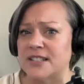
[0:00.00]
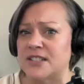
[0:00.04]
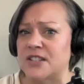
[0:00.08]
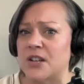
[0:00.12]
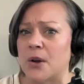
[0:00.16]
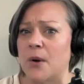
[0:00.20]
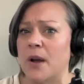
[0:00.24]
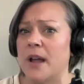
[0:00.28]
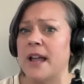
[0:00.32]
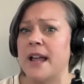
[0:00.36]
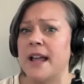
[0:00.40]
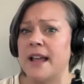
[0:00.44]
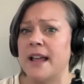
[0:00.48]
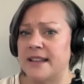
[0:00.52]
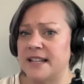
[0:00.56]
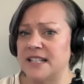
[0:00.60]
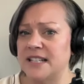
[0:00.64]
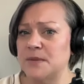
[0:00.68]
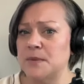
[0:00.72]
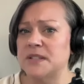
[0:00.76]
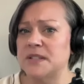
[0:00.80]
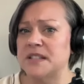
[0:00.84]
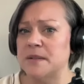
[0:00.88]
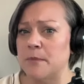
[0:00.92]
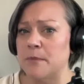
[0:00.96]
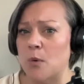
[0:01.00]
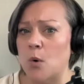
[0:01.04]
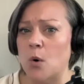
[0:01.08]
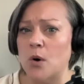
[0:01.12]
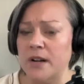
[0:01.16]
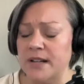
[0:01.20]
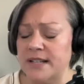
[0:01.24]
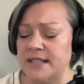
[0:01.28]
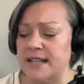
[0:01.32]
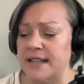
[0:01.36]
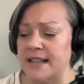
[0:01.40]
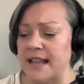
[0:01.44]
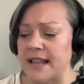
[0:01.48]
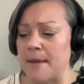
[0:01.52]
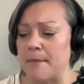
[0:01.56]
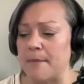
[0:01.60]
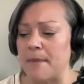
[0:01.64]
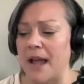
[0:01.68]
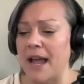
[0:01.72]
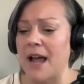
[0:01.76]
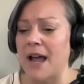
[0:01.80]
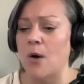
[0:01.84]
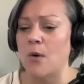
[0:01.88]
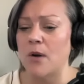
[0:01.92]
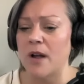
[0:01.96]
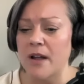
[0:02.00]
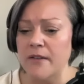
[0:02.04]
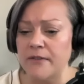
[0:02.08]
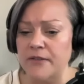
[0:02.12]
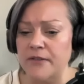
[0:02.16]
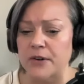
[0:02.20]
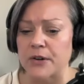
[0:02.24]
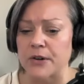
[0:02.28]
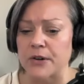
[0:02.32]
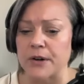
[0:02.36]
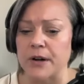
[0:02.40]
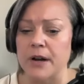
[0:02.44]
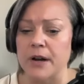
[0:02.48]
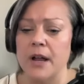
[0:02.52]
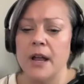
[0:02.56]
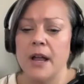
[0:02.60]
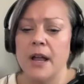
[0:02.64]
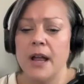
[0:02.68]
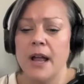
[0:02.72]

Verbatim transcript: So this was important to them. However,